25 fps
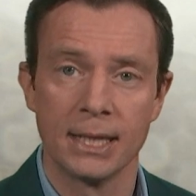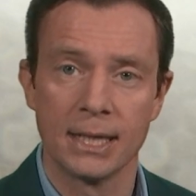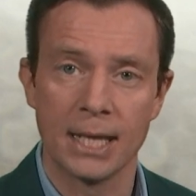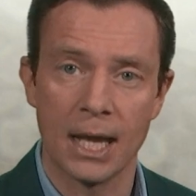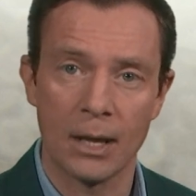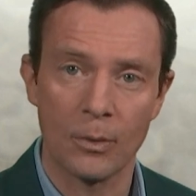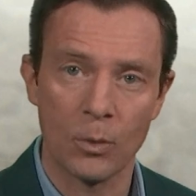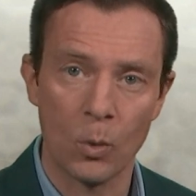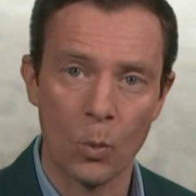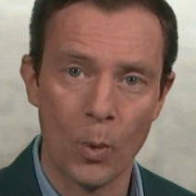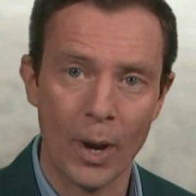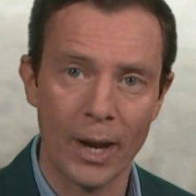
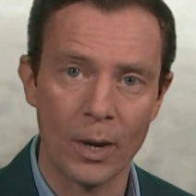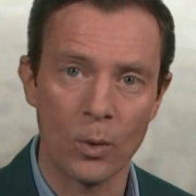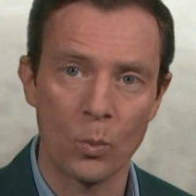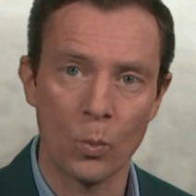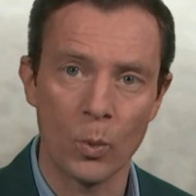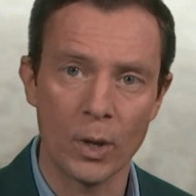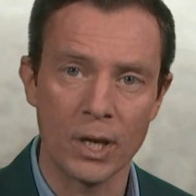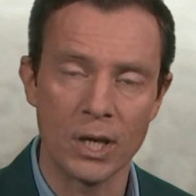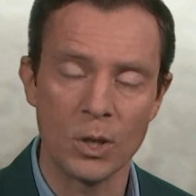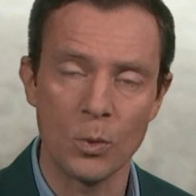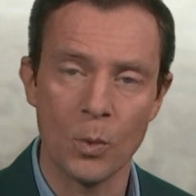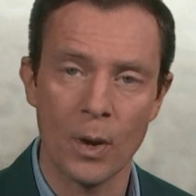Now, the wet and
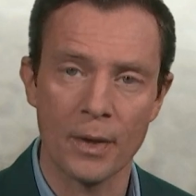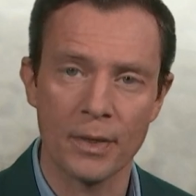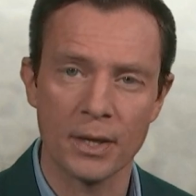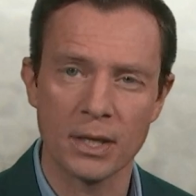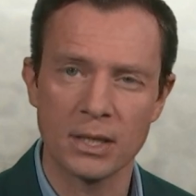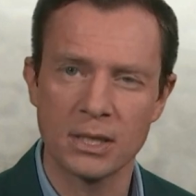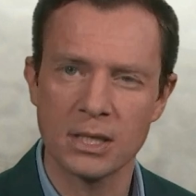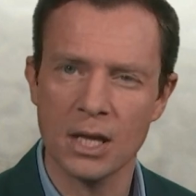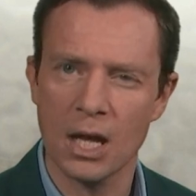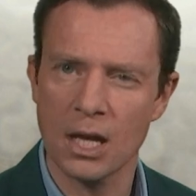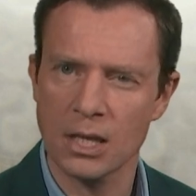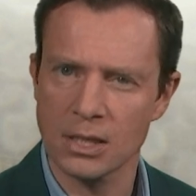windy weather
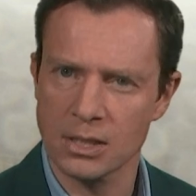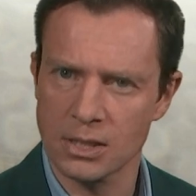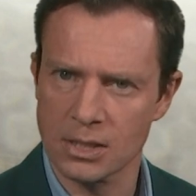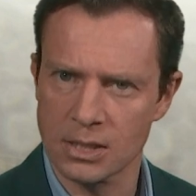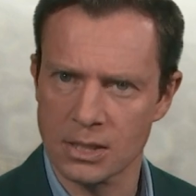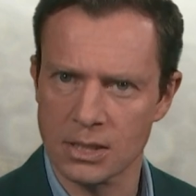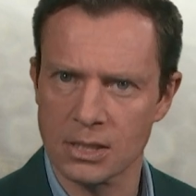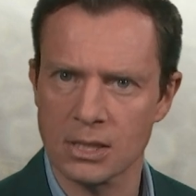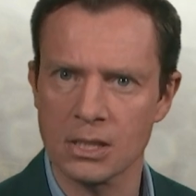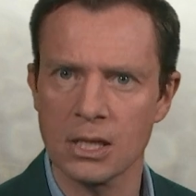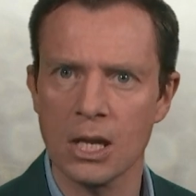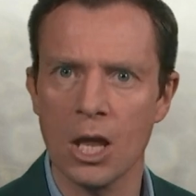does
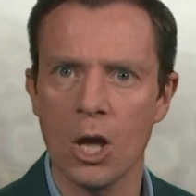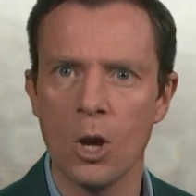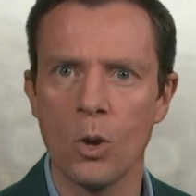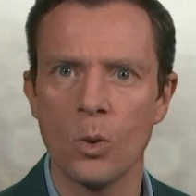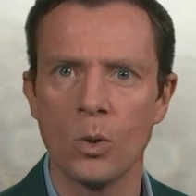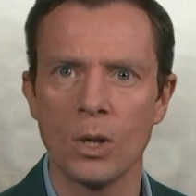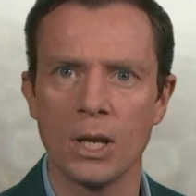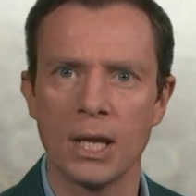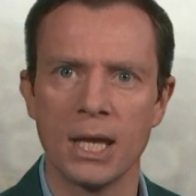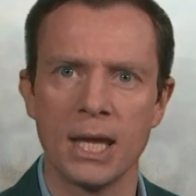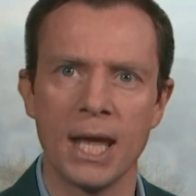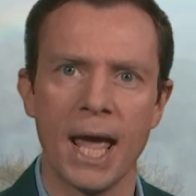
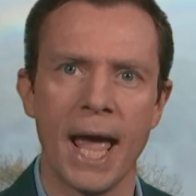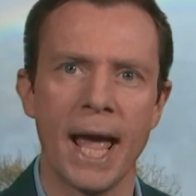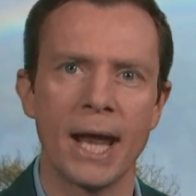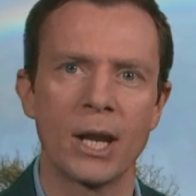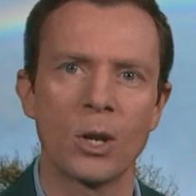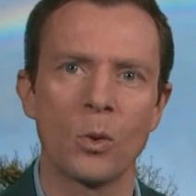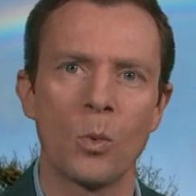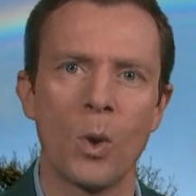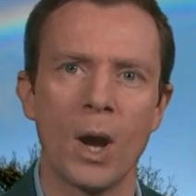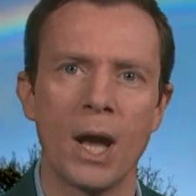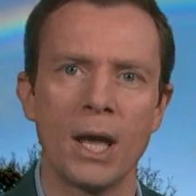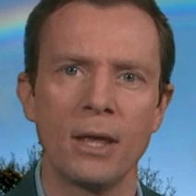slowly
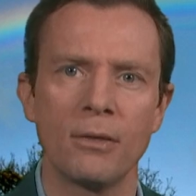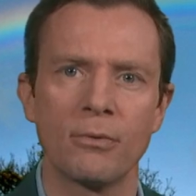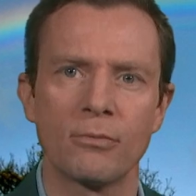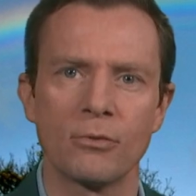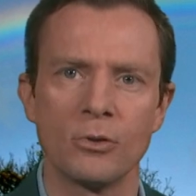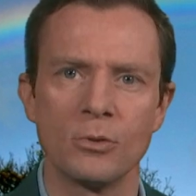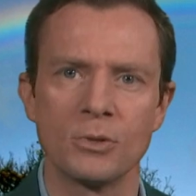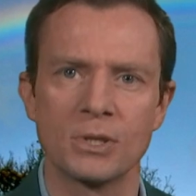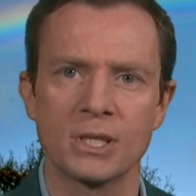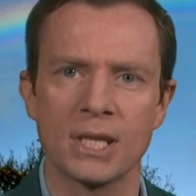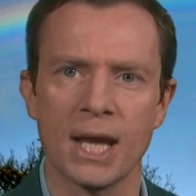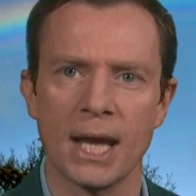head away
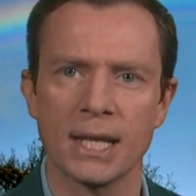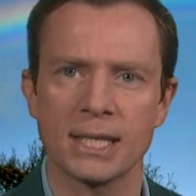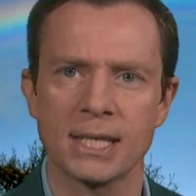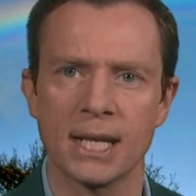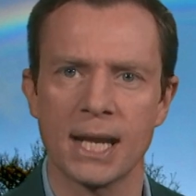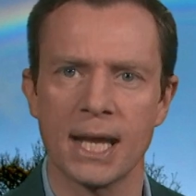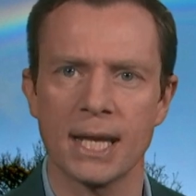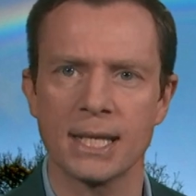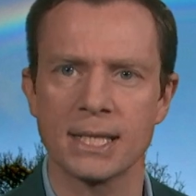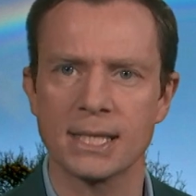through Saturday,